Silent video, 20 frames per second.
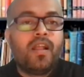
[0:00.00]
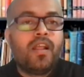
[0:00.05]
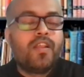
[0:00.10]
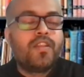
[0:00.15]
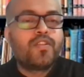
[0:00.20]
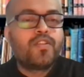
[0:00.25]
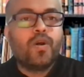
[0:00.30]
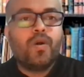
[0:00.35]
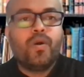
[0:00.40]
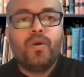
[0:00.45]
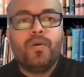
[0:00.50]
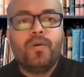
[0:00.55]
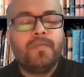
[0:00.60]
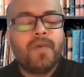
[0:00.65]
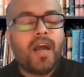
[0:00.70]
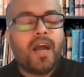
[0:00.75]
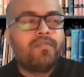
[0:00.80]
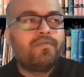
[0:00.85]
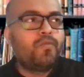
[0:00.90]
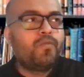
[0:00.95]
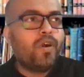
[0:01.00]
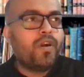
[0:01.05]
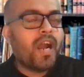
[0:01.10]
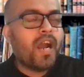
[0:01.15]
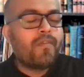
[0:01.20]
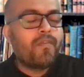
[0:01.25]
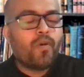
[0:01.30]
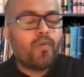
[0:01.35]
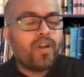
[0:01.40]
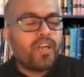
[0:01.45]
So
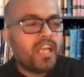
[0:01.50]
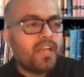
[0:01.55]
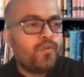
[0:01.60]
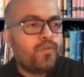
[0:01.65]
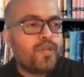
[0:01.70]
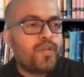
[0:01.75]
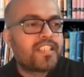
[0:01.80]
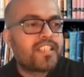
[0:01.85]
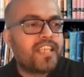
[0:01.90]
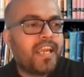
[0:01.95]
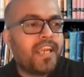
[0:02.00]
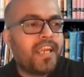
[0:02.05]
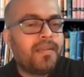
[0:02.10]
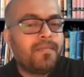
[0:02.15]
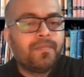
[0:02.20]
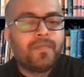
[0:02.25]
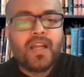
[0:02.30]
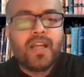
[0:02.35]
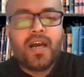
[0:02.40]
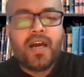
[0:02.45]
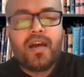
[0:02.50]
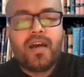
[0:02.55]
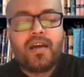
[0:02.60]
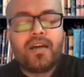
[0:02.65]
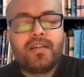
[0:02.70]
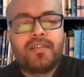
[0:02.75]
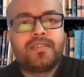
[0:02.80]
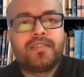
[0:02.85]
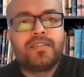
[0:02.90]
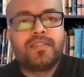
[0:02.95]
what I would say,
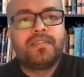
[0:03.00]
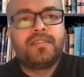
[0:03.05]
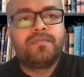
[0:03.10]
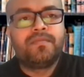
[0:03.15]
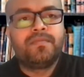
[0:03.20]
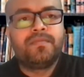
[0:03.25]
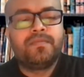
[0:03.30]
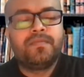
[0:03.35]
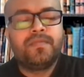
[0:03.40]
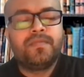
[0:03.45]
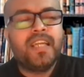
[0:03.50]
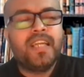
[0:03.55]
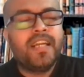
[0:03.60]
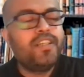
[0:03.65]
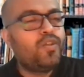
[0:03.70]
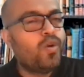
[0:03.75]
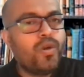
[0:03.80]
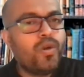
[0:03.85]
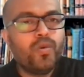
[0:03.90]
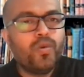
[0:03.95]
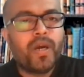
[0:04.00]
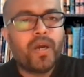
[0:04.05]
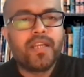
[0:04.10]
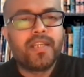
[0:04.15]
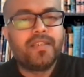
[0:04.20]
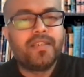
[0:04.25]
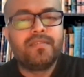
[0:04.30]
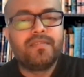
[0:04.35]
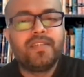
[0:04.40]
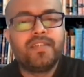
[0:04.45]
that don't
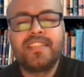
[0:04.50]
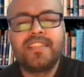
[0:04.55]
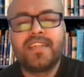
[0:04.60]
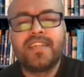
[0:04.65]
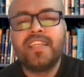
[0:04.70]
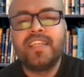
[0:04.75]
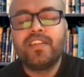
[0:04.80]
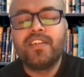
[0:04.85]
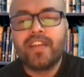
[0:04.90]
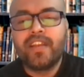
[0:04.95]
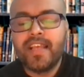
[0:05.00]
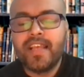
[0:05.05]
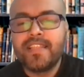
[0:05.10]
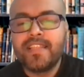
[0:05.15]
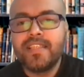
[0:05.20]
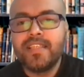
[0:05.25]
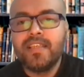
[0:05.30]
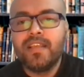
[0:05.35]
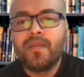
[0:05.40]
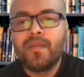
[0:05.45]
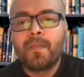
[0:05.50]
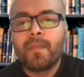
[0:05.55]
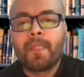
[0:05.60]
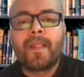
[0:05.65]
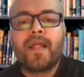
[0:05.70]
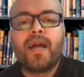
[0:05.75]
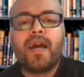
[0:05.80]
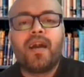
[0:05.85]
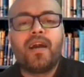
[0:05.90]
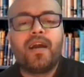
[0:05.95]
worry, it's nothing crazy.
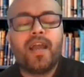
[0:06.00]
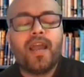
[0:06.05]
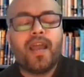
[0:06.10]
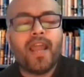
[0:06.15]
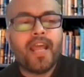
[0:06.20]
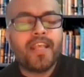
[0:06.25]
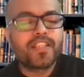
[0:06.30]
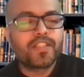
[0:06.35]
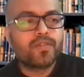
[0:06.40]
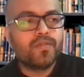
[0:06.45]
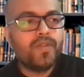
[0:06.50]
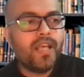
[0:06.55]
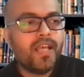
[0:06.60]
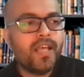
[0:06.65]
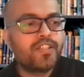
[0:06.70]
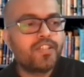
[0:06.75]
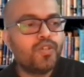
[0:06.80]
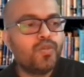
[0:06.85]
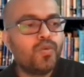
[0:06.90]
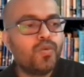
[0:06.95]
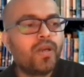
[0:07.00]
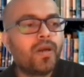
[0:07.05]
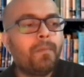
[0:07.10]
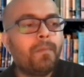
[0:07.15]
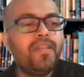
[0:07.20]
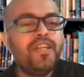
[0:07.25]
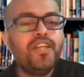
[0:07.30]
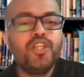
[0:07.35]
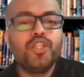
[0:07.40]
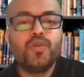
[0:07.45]
As soon as you
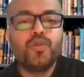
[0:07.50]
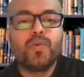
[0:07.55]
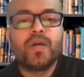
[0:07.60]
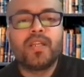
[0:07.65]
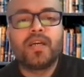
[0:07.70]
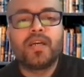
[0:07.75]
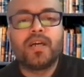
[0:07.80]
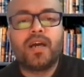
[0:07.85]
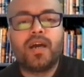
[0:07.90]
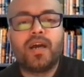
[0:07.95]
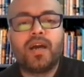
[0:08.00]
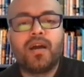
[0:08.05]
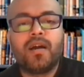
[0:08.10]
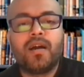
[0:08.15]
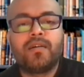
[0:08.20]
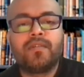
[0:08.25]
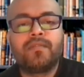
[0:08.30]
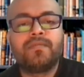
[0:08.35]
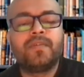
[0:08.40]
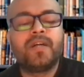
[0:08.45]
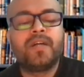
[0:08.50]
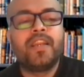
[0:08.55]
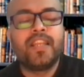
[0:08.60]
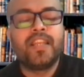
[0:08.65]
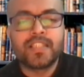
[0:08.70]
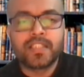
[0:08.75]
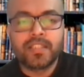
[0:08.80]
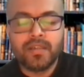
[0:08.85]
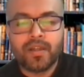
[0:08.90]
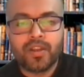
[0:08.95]
complete your
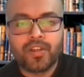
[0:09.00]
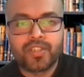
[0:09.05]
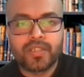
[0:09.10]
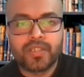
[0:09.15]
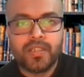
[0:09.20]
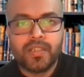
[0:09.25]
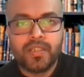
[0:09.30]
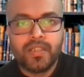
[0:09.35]
research